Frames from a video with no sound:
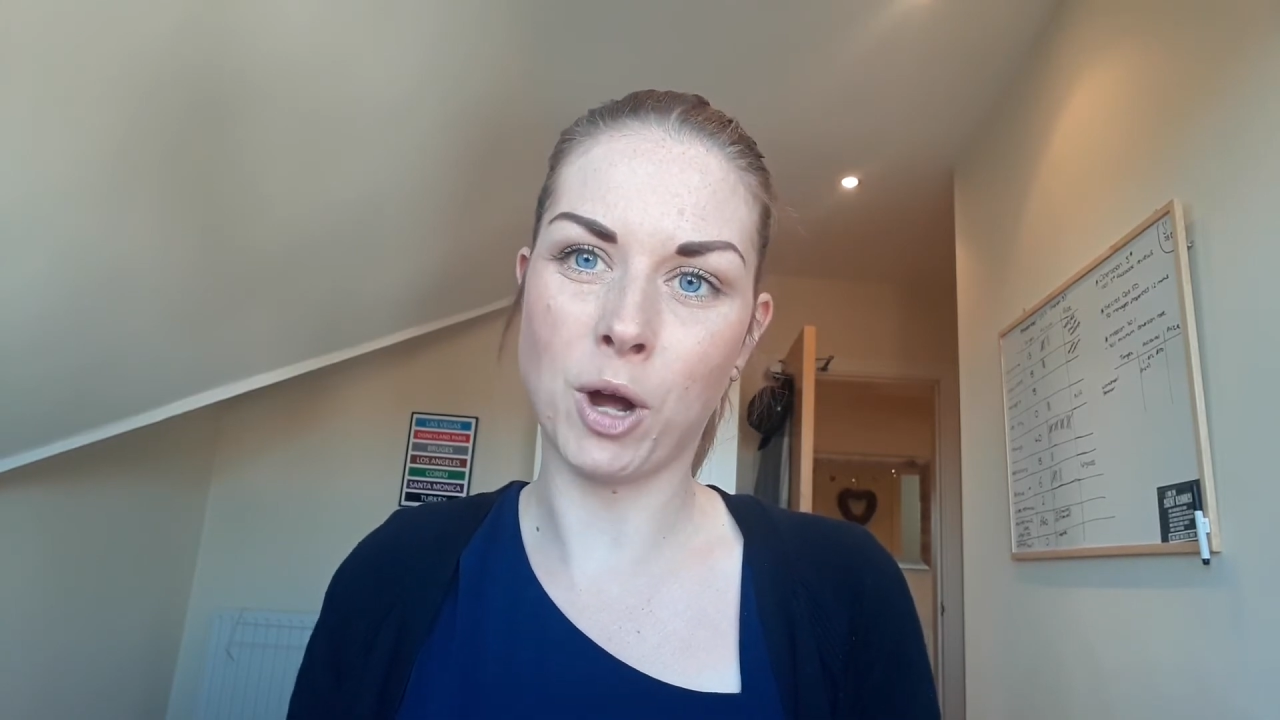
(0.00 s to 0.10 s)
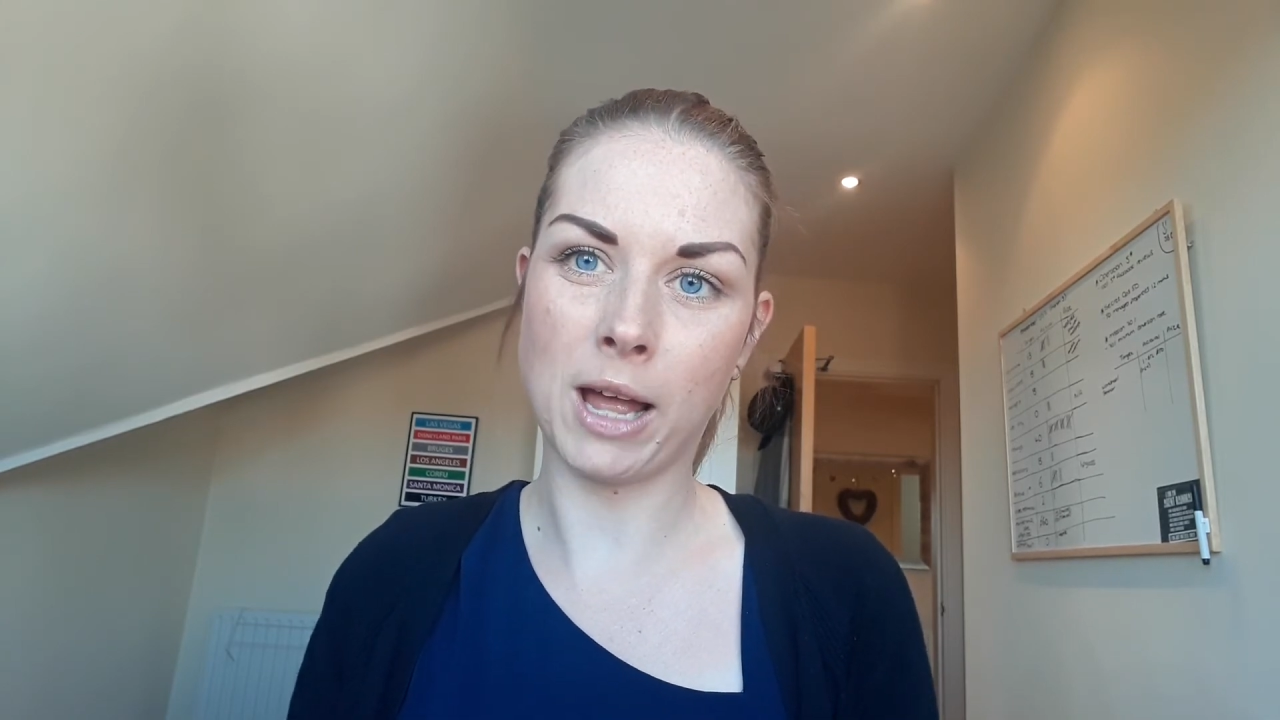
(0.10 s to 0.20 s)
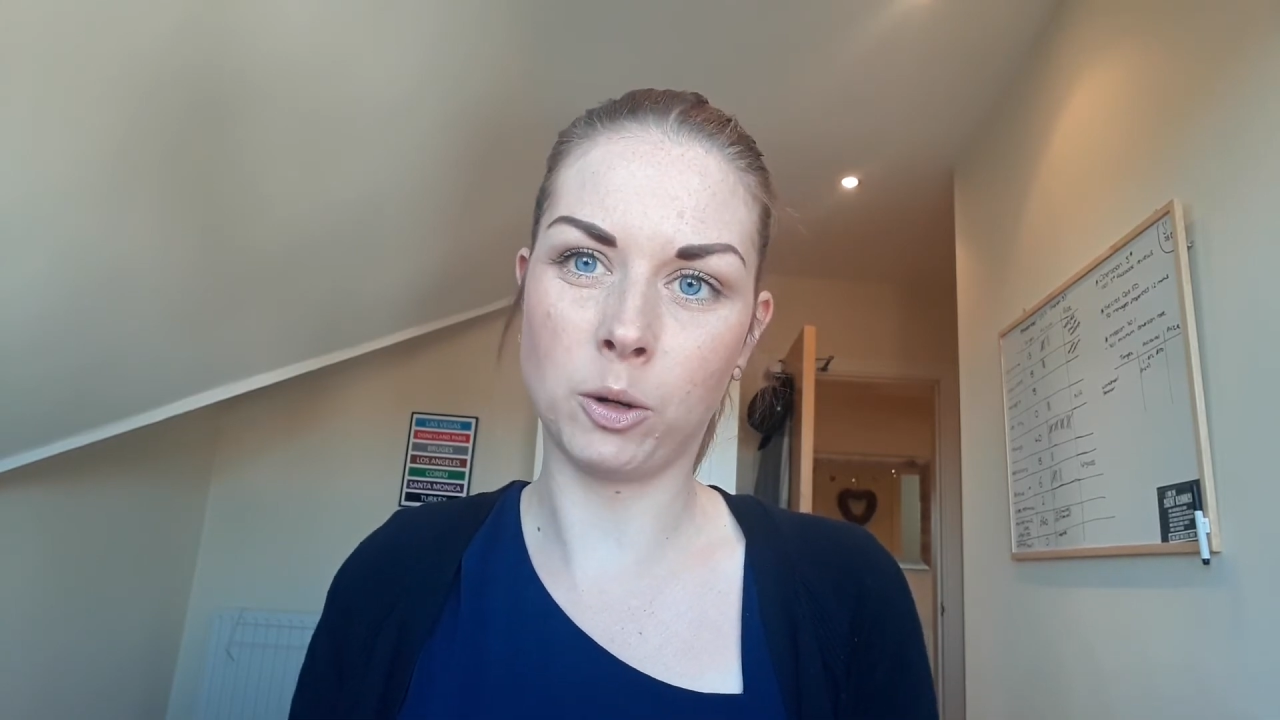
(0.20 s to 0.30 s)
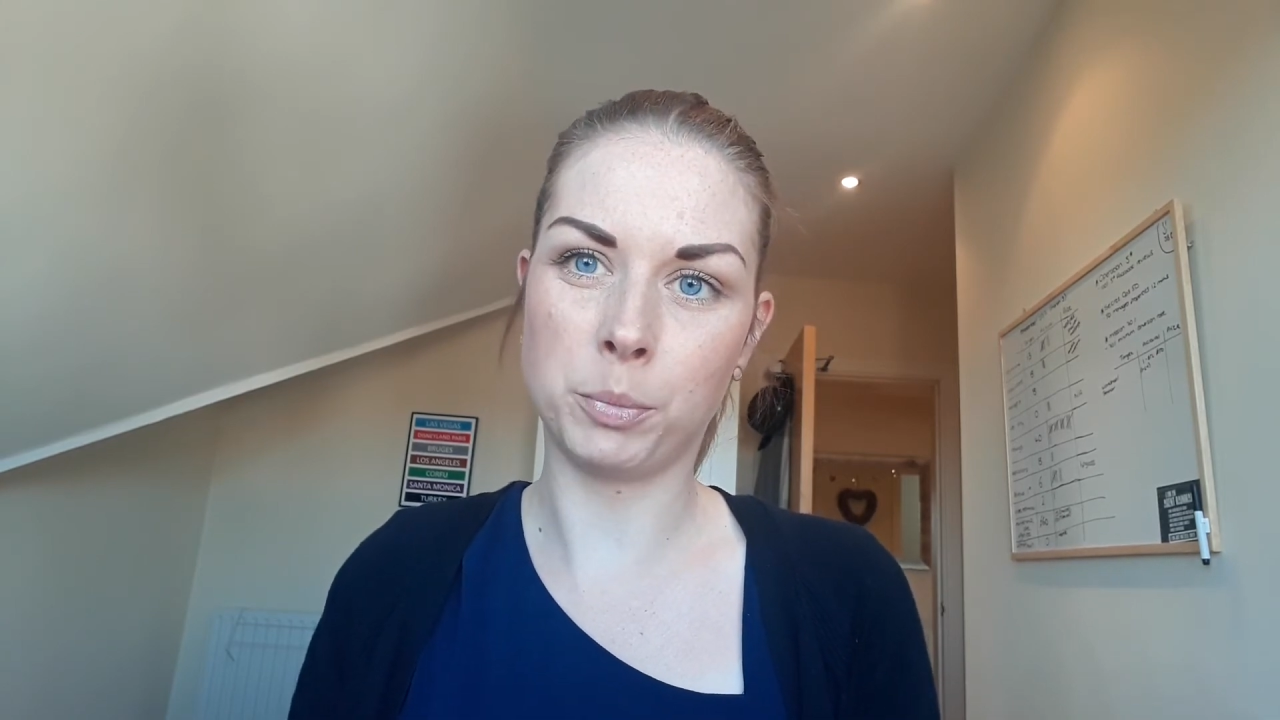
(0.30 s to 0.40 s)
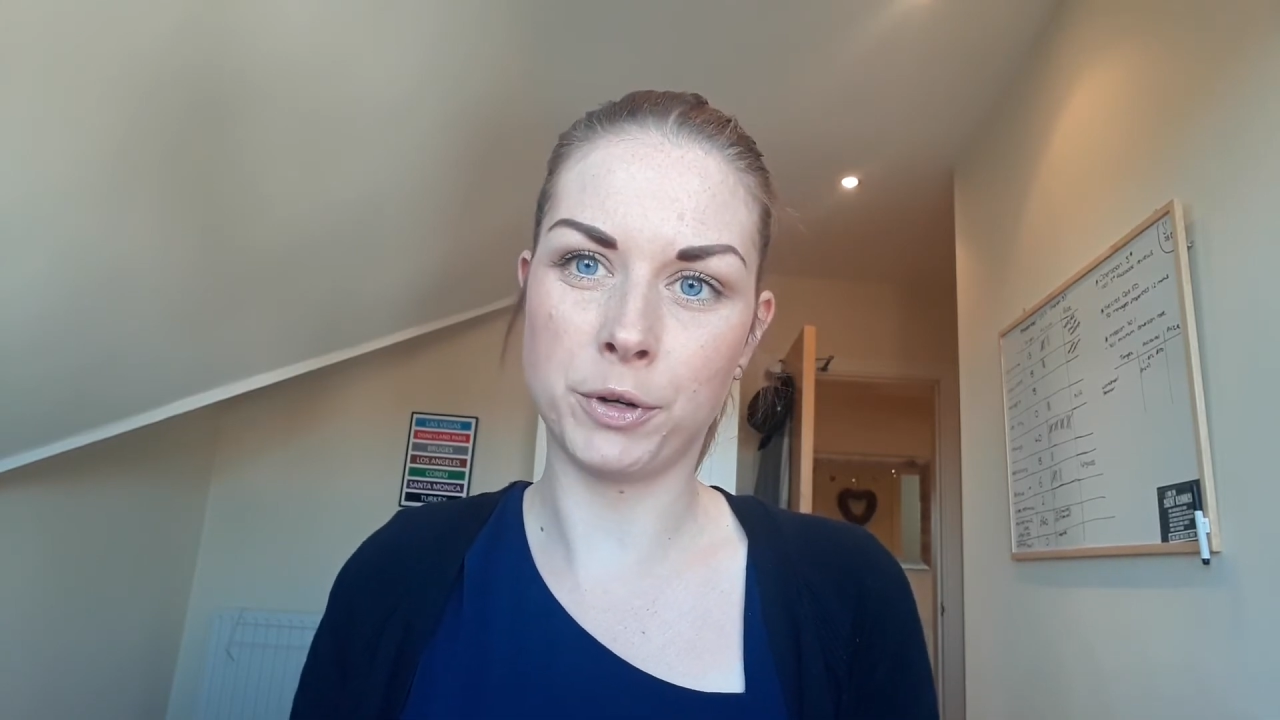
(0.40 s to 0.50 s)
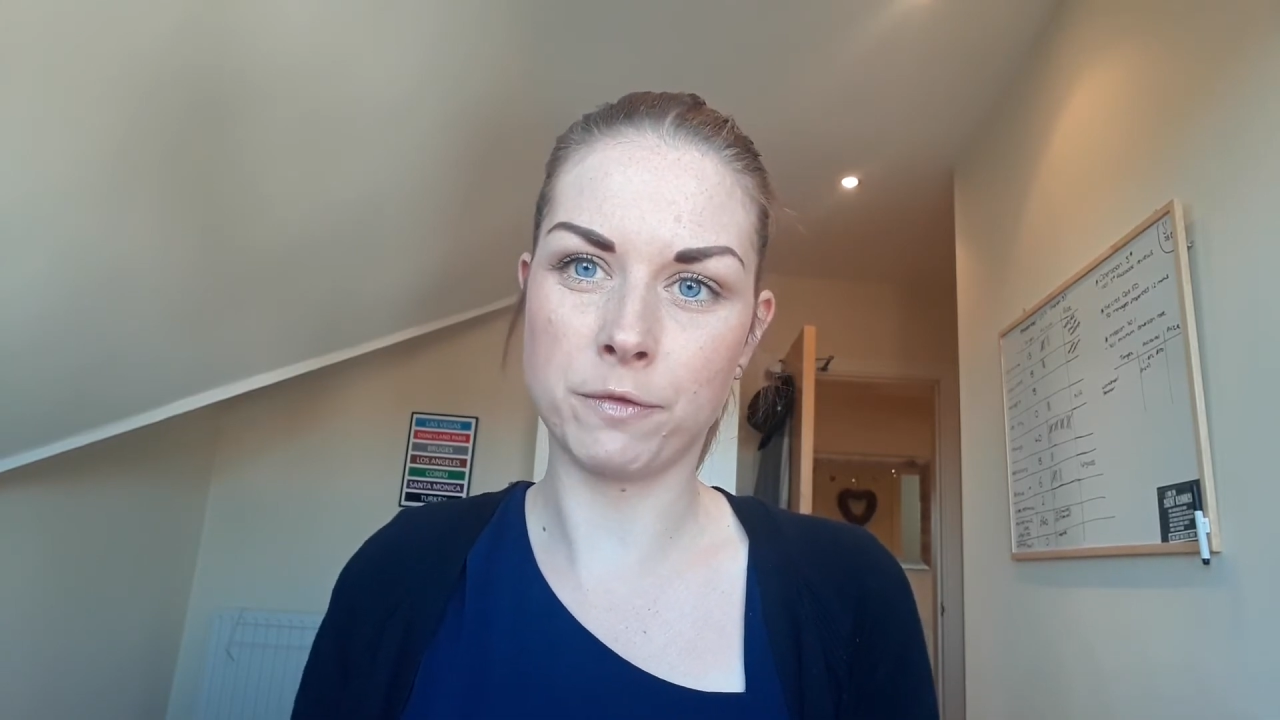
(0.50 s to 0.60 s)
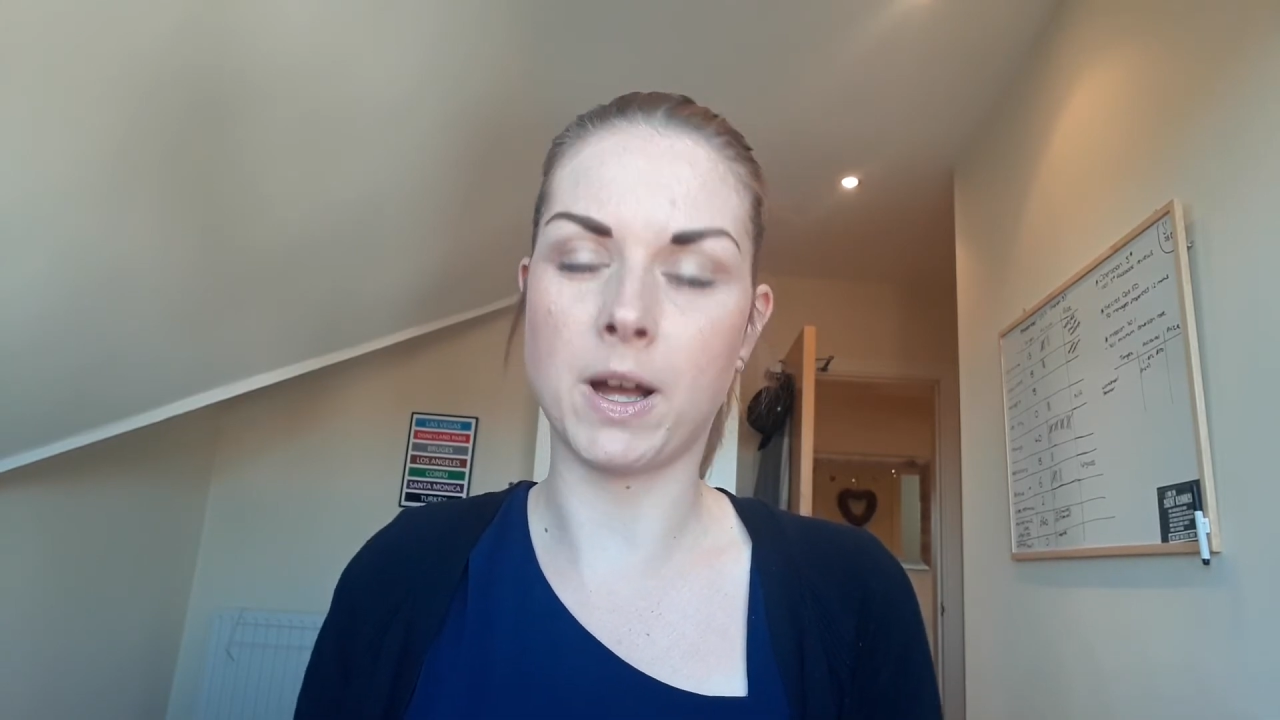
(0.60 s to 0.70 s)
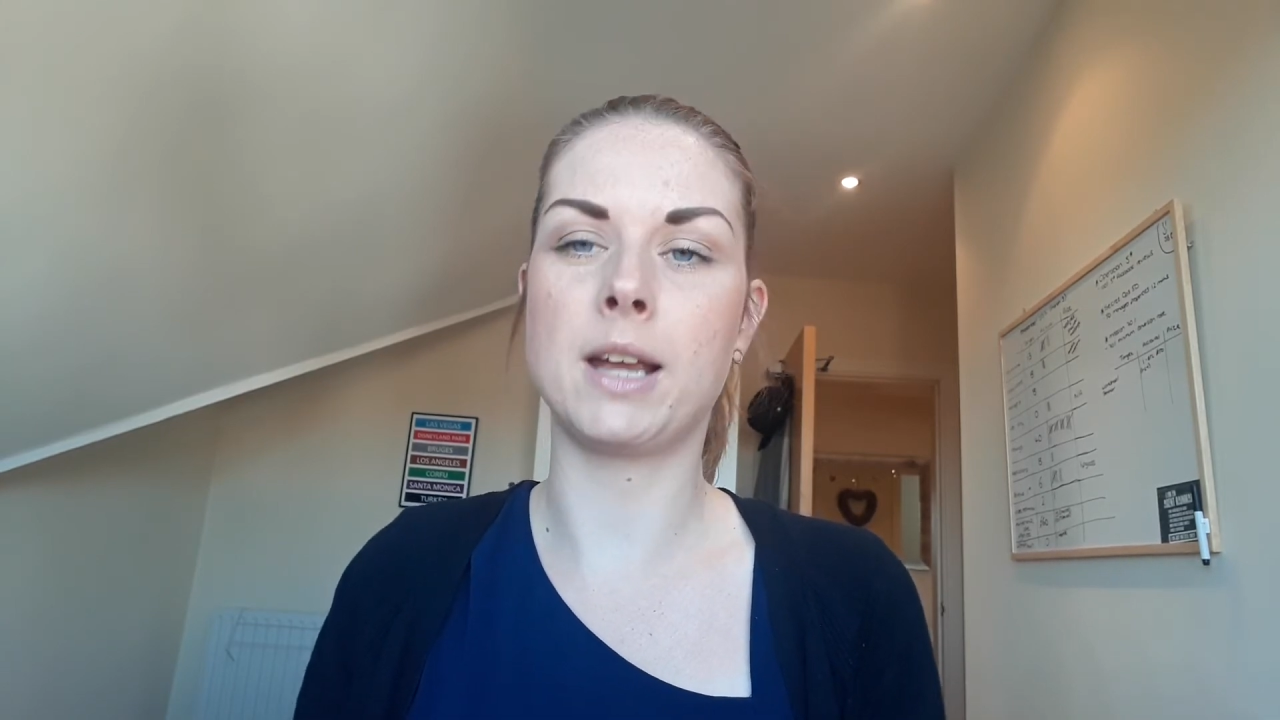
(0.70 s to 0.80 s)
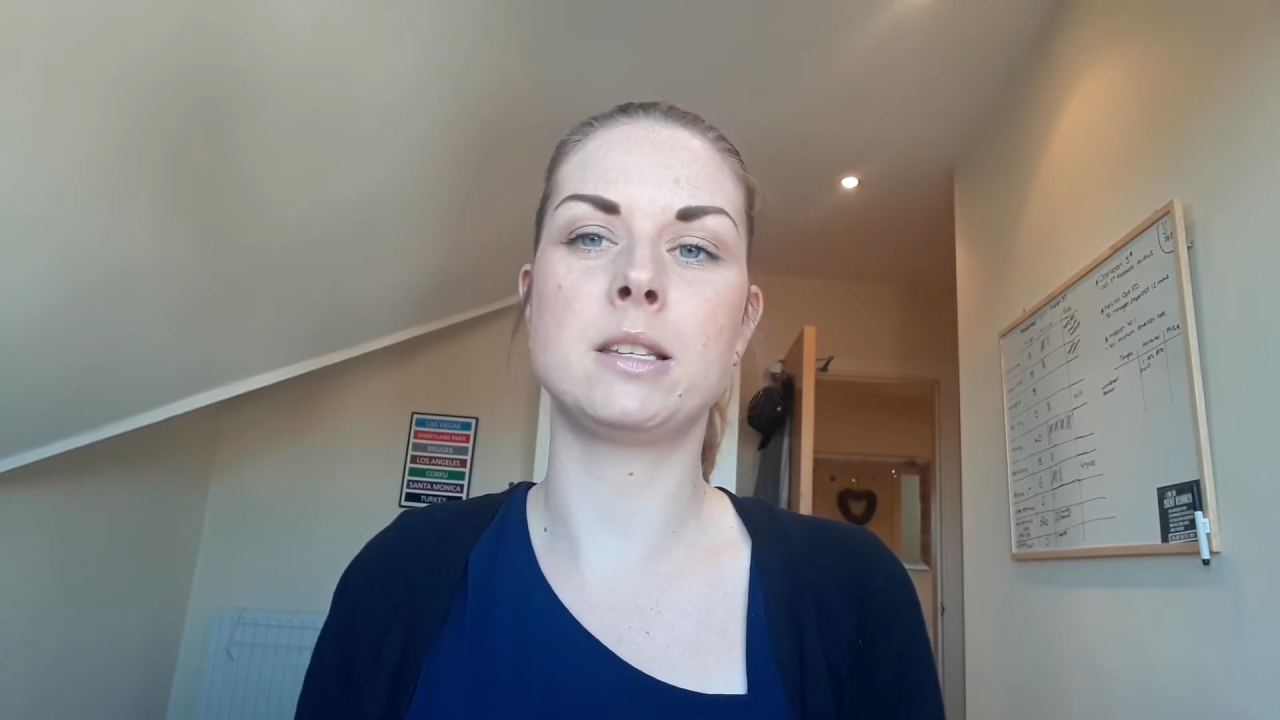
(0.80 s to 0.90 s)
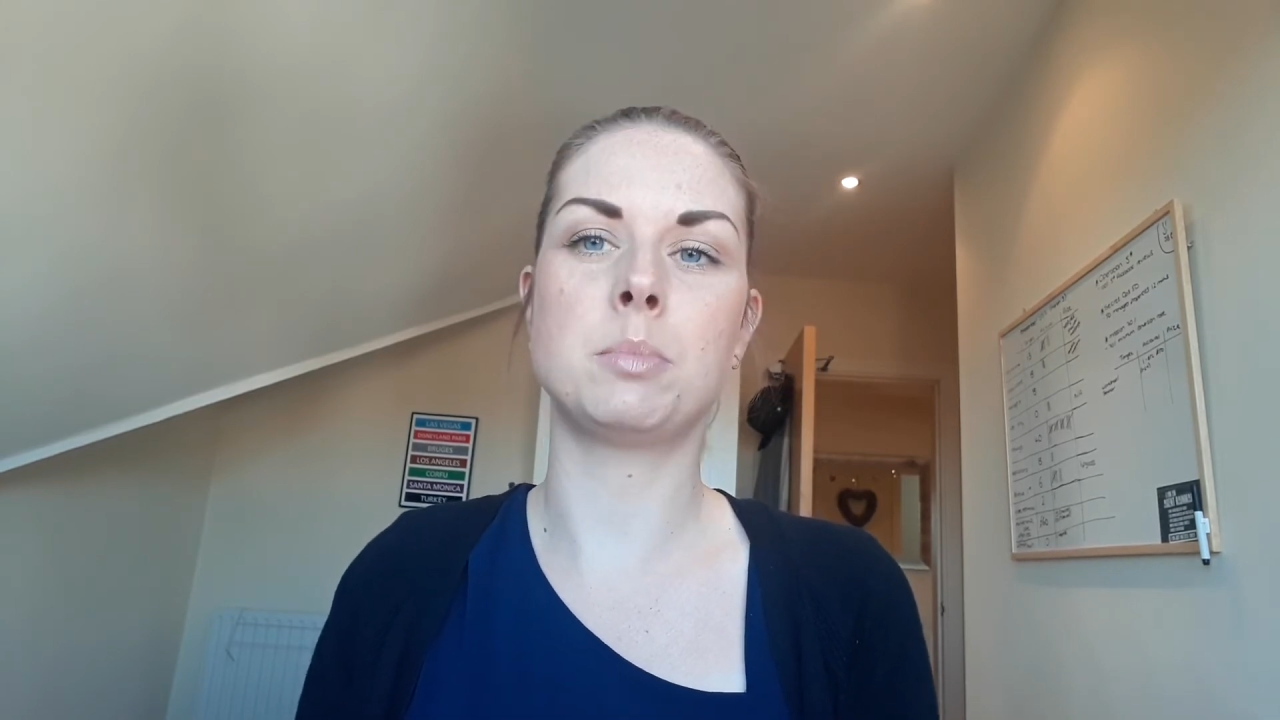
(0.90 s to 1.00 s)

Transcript: help or advice,